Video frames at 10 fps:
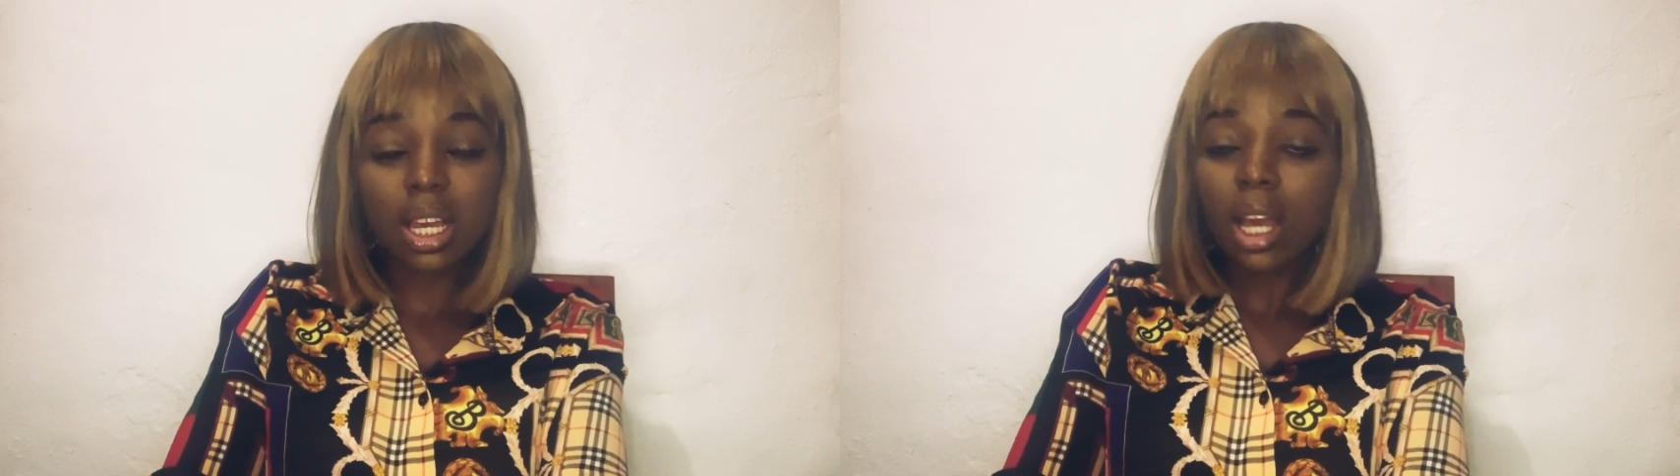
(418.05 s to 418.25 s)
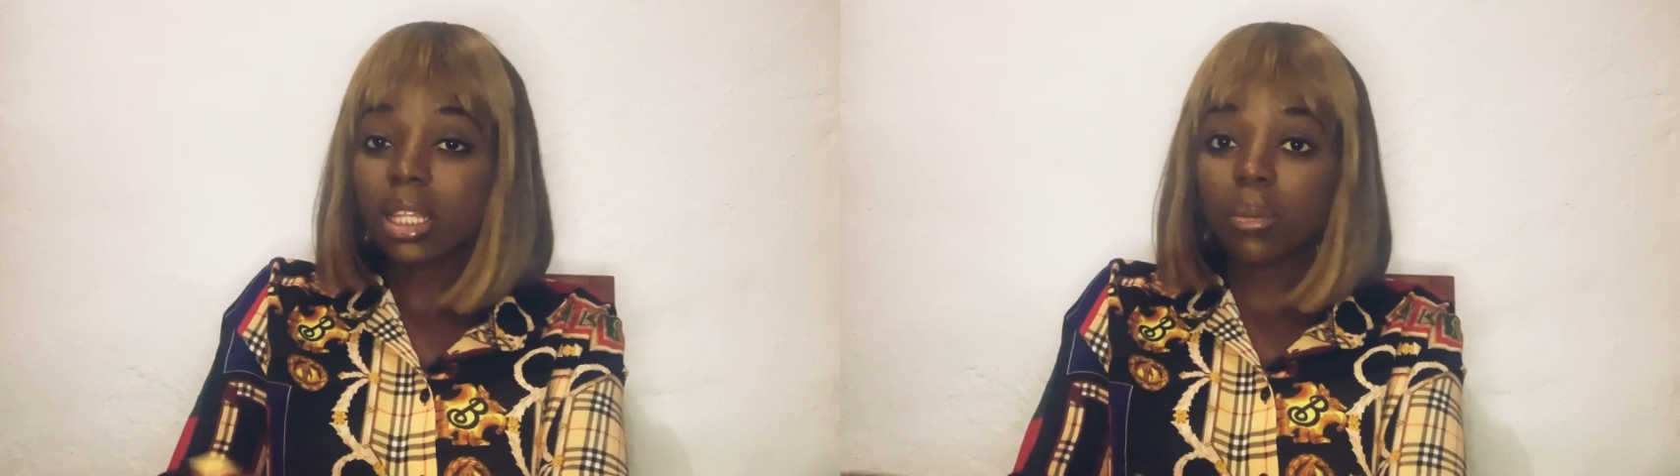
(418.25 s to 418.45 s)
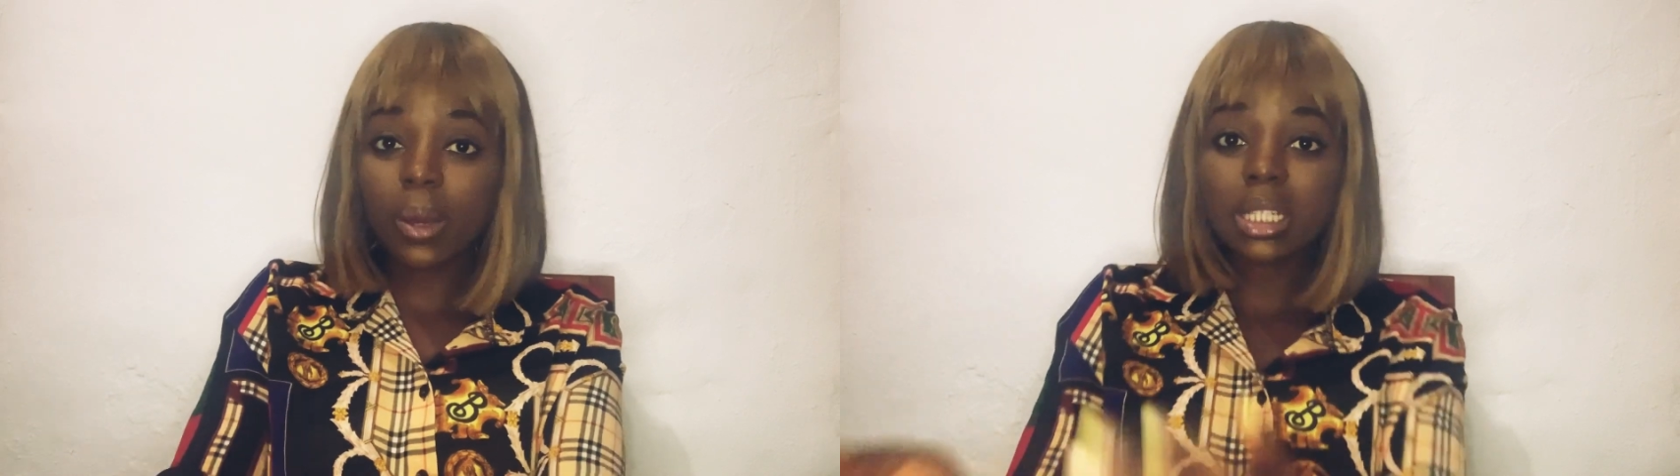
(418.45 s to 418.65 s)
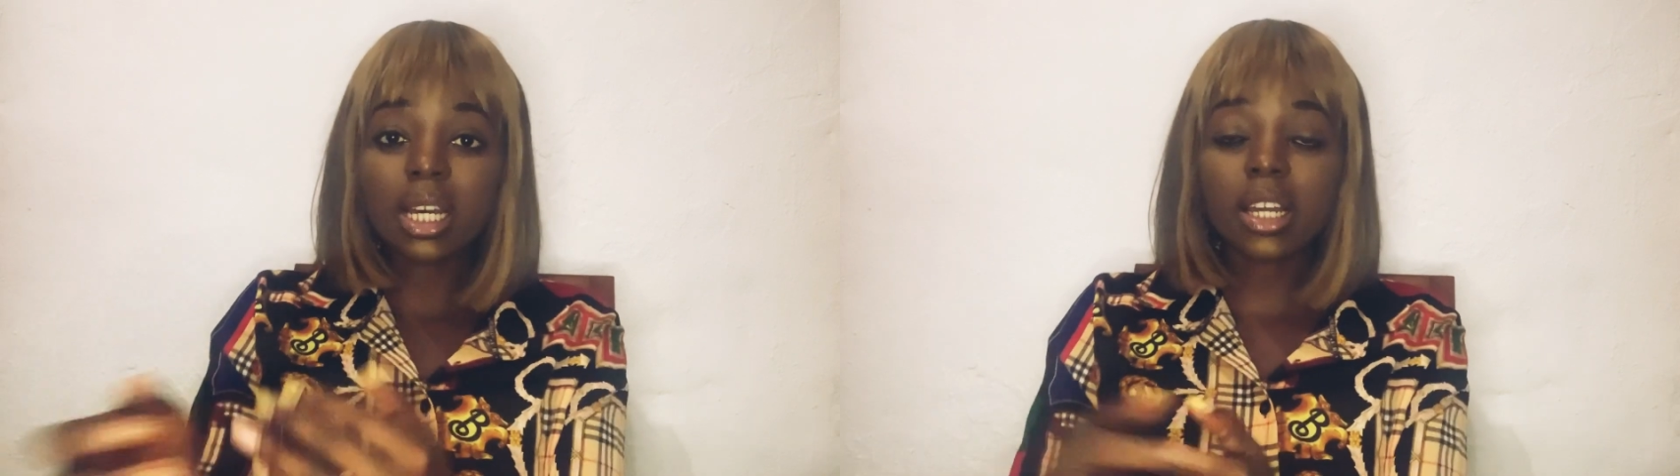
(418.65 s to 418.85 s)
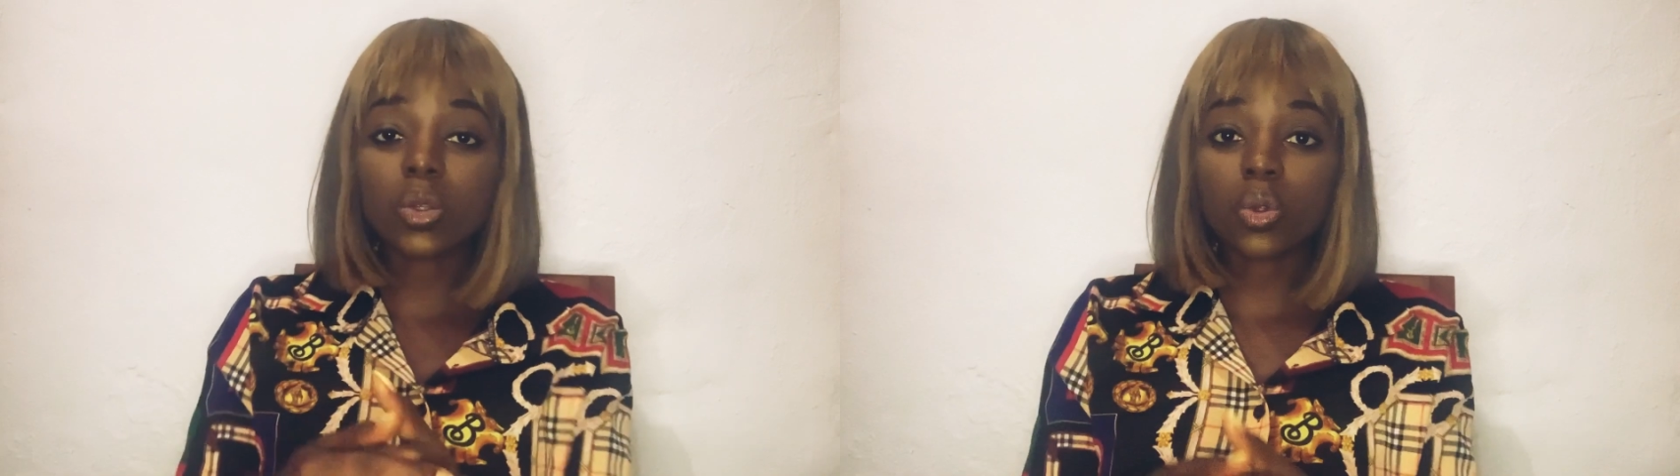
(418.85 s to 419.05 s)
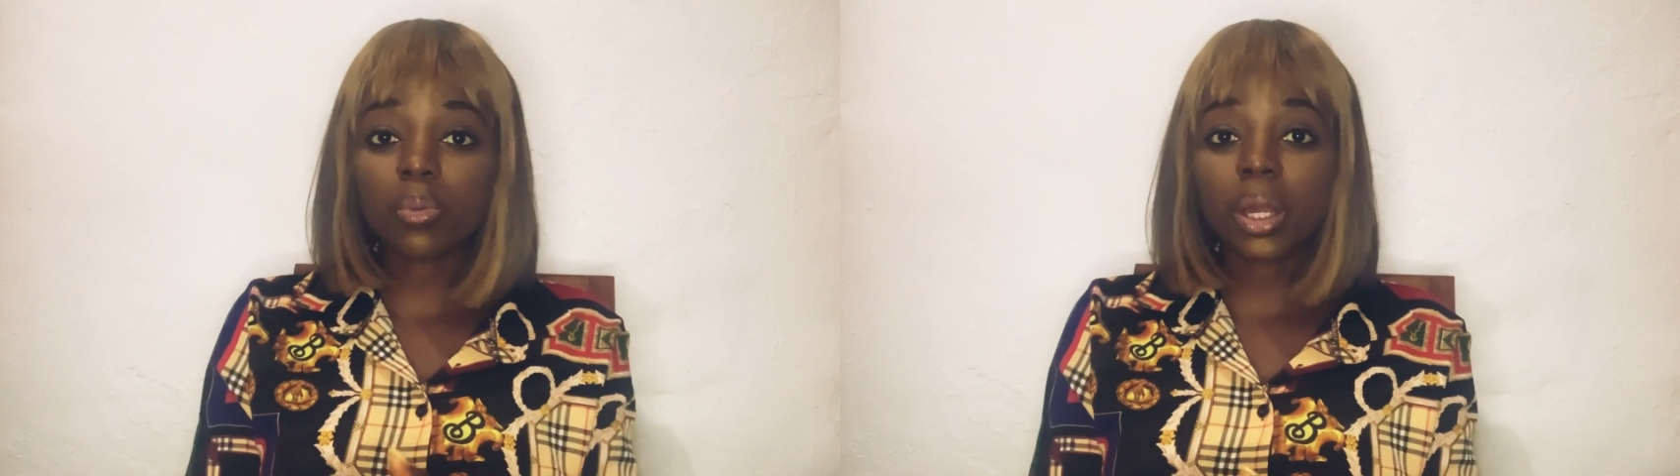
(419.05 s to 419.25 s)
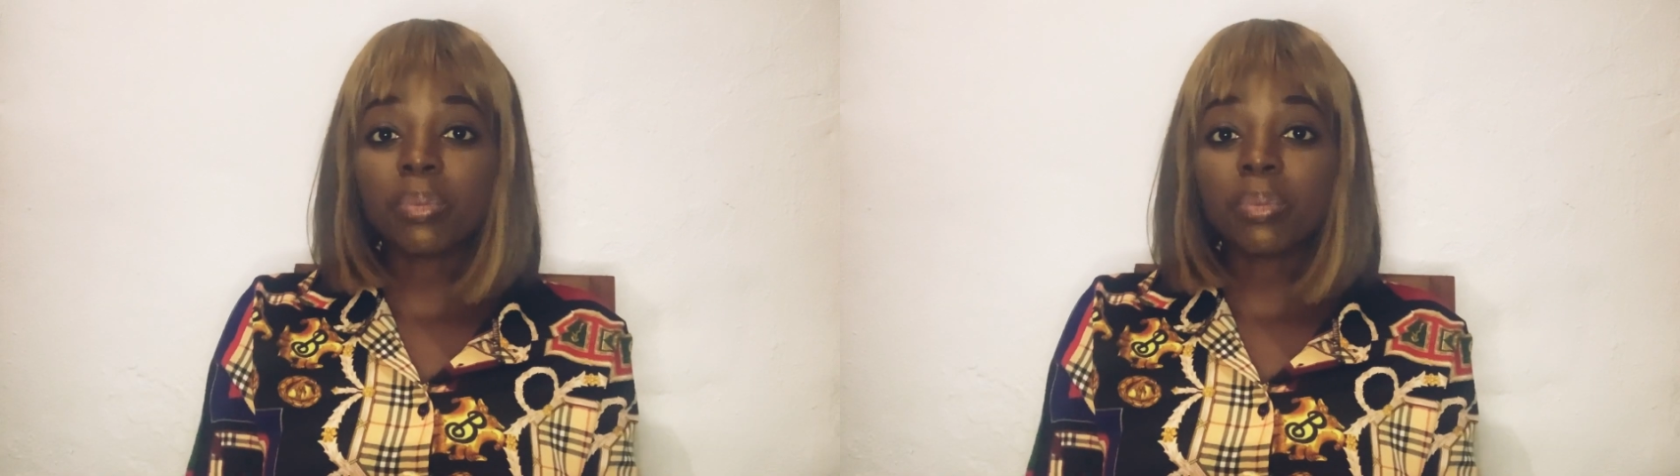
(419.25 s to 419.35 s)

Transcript: the better it would be.